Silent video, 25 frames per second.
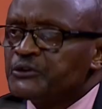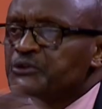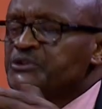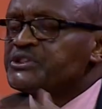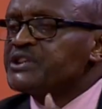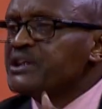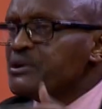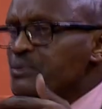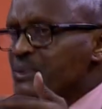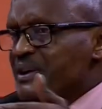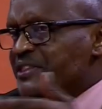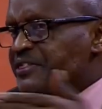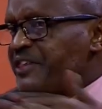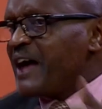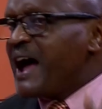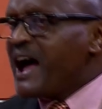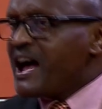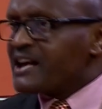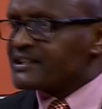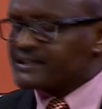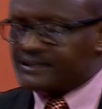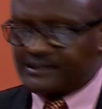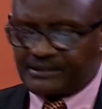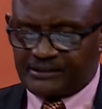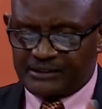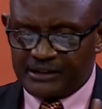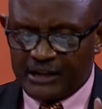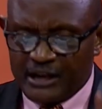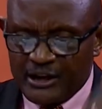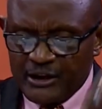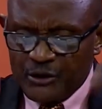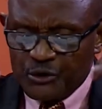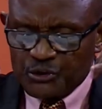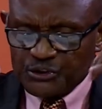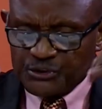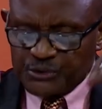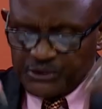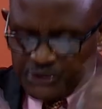You see, with us,
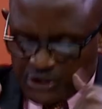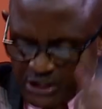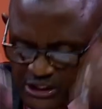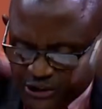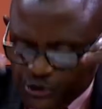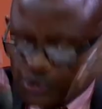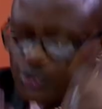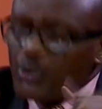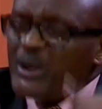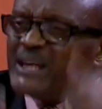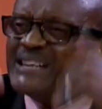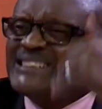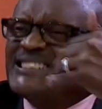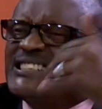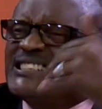since we